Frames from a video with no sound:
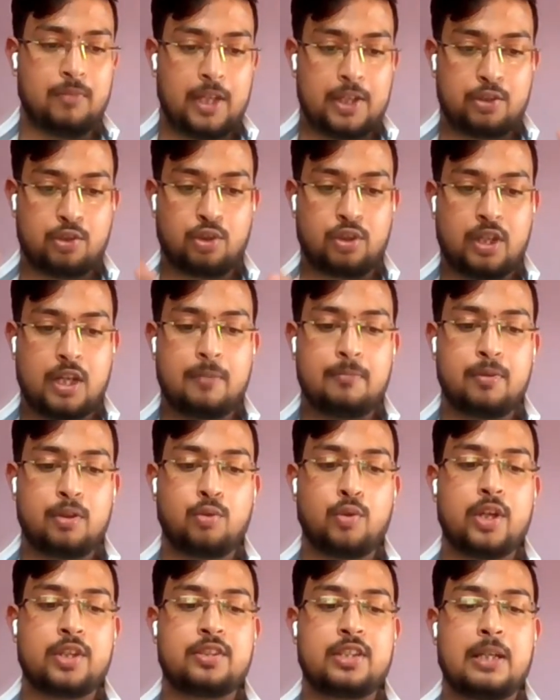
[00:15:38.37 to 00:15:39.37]
it should come
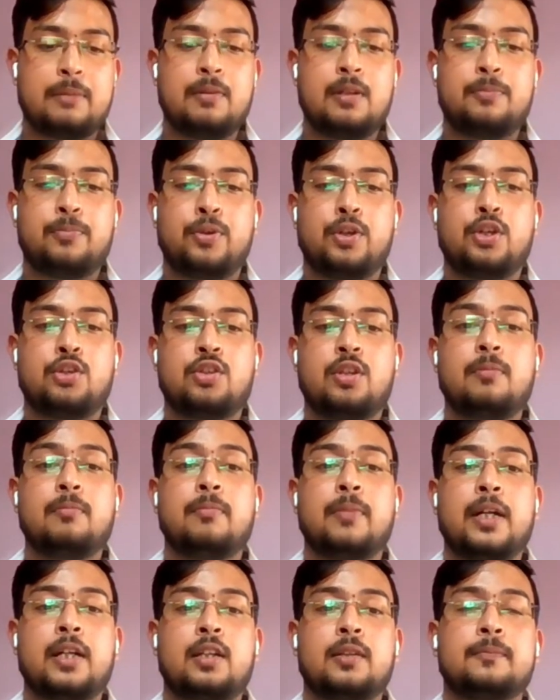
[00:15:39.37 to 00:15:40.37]
to a stable position,
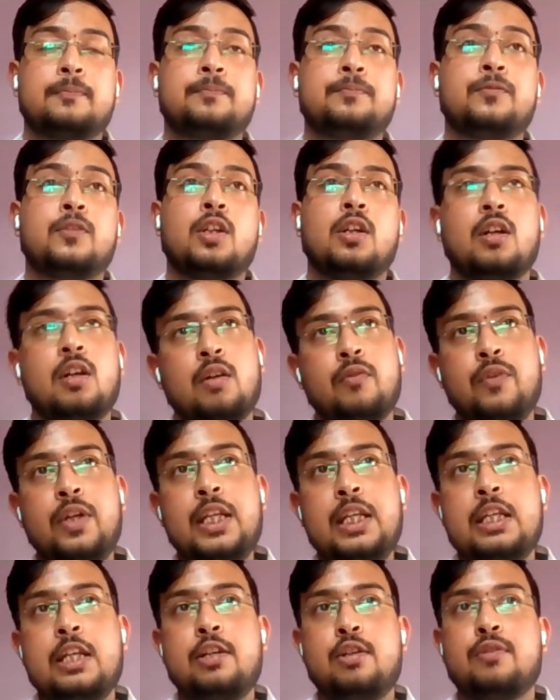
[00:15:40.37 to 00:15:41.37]
but
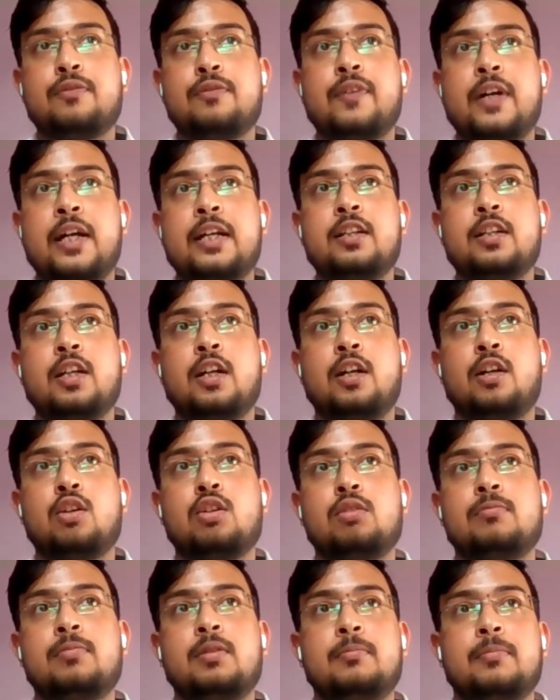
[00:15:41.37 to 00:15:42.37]
we need to find the
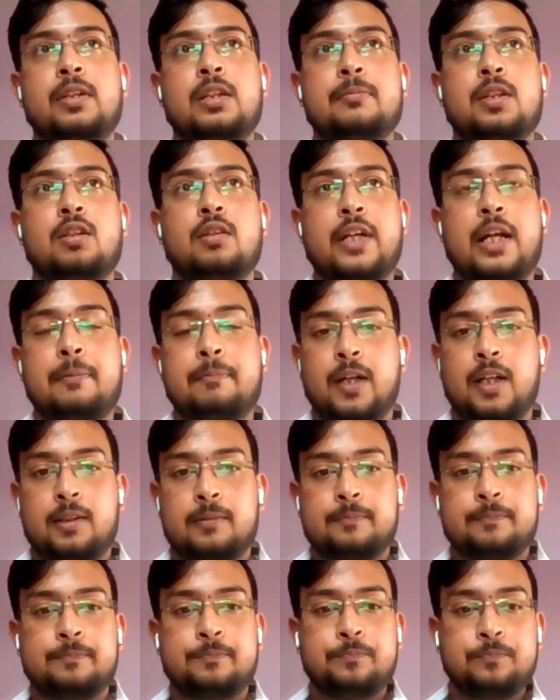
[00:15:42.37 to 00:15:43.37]
global minima of that part.
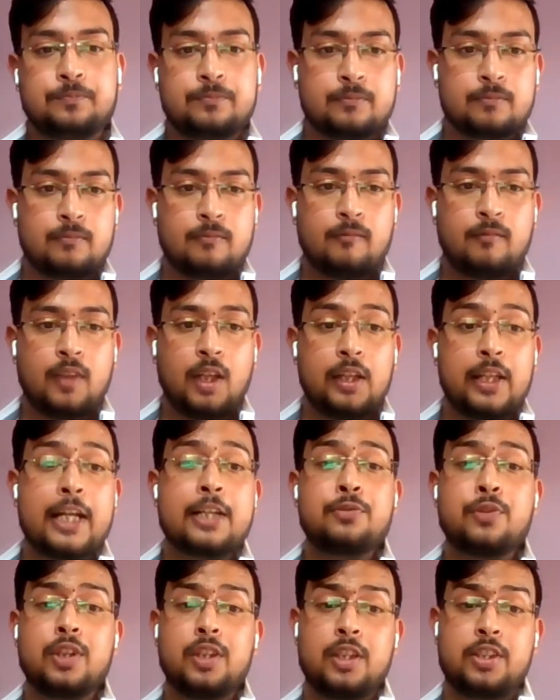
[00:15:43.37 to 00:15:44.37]

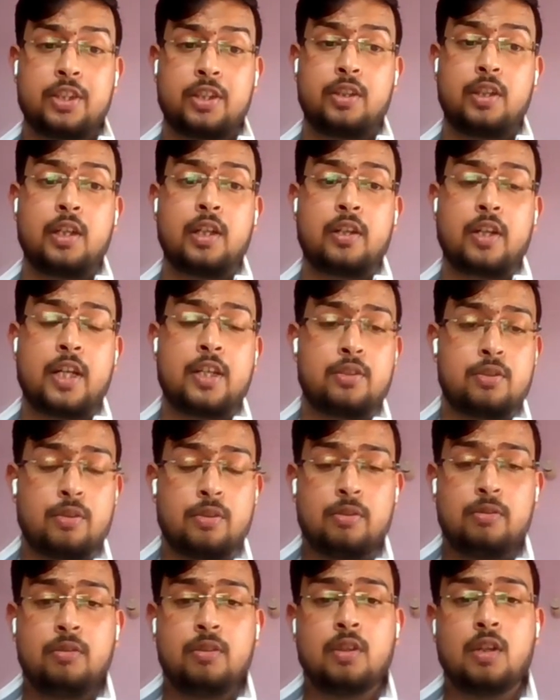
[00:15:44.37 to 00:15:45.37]
That's what the generator tries to
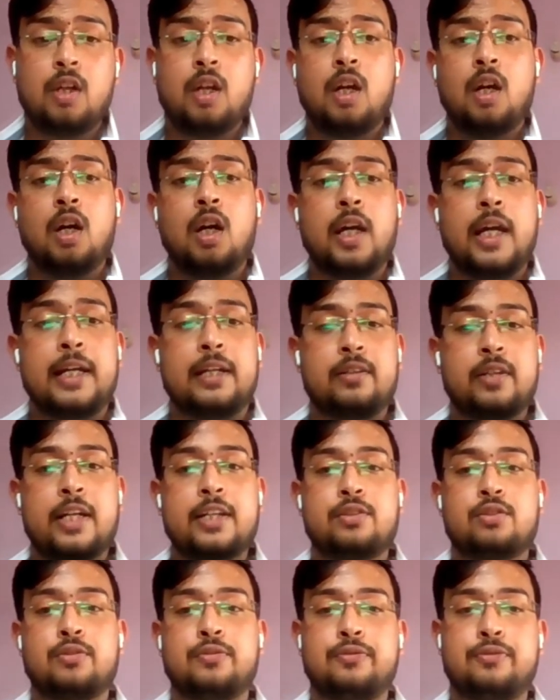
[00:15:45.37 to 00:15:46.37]
do. It
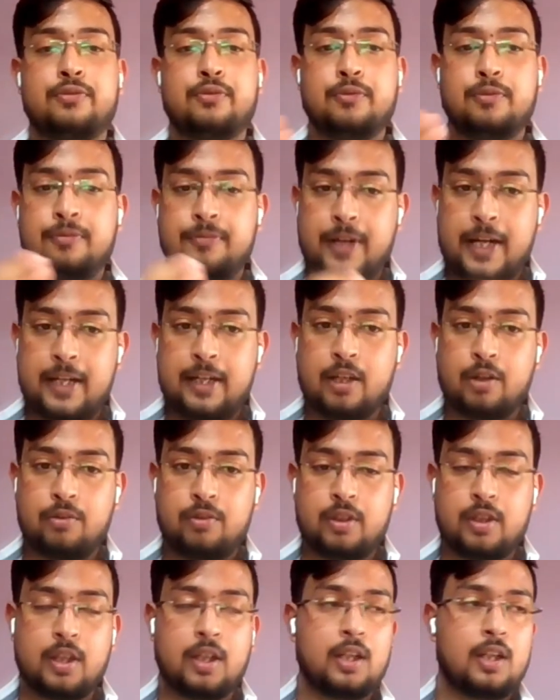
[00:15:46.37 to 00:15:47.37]
tries to find
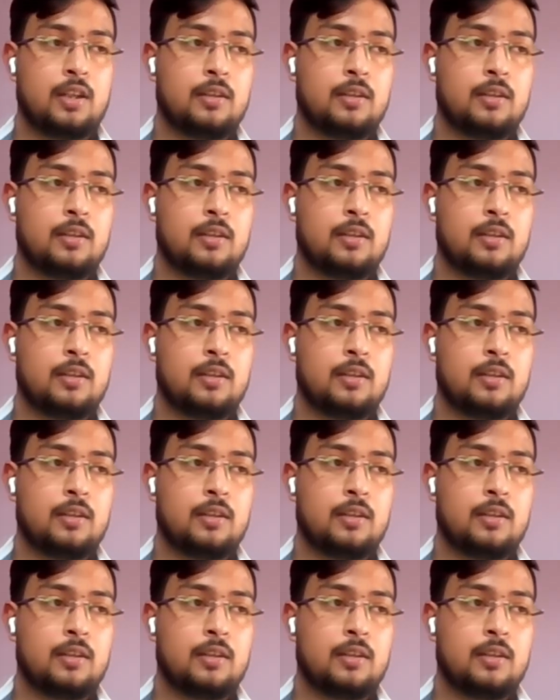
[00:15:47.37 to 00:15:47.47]
out,